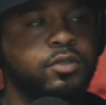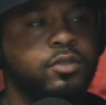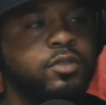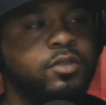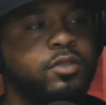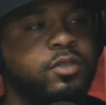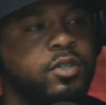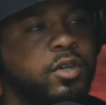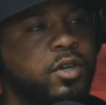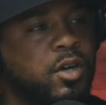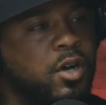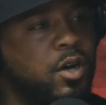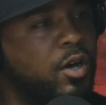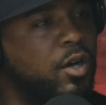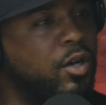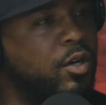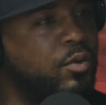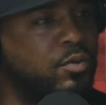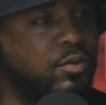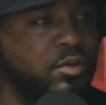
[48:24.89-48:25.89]
Mm-hmm. You know
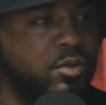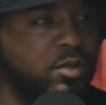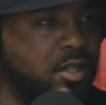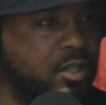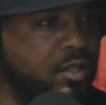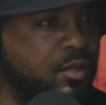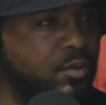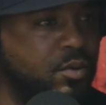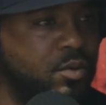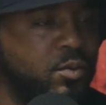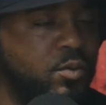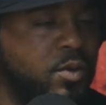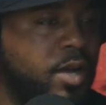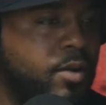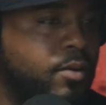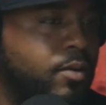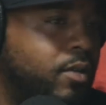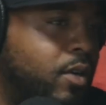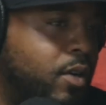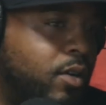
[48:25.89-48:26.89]
all the you got the, the
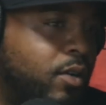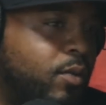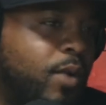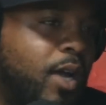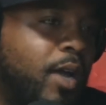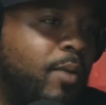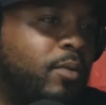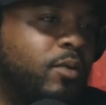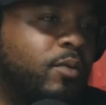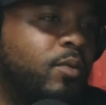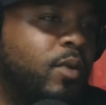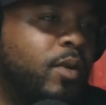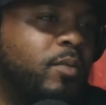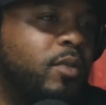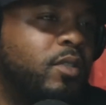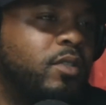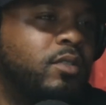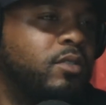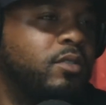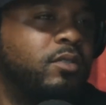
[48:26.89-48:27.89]
rap all the rapper
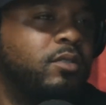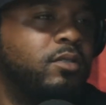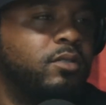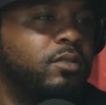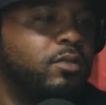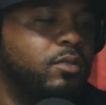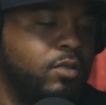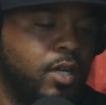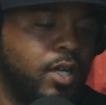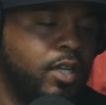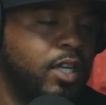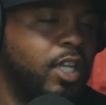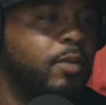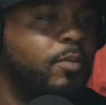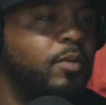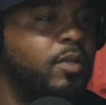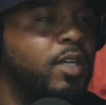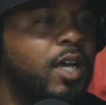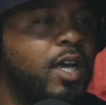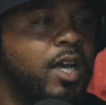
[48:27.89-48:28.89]
women. You got
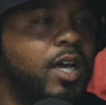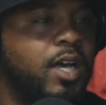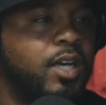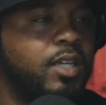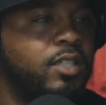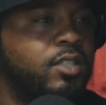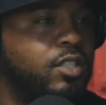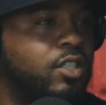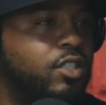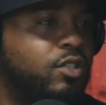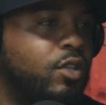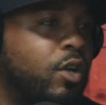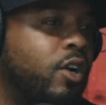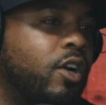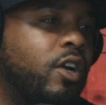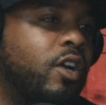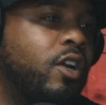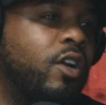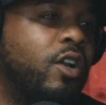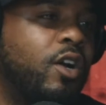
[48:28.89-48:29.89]
Nicki Minaj. She
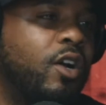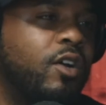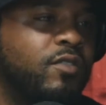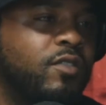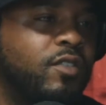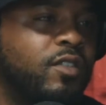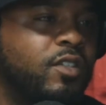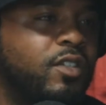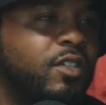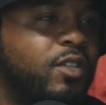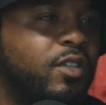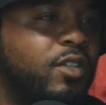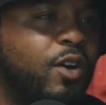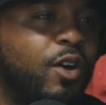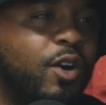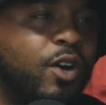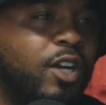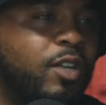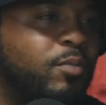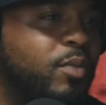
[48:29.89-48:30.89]
started it off. Right.
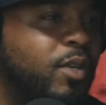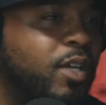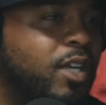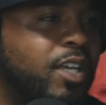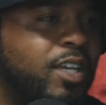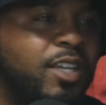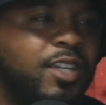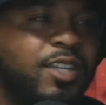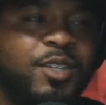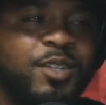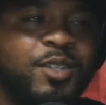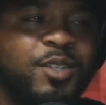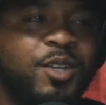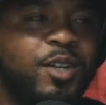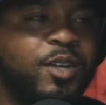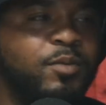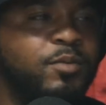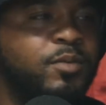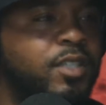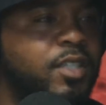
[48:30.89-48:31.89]
Cardi B, you know
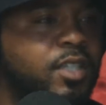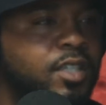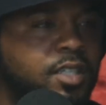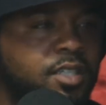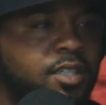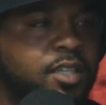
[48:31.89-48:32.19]
what I'm saying?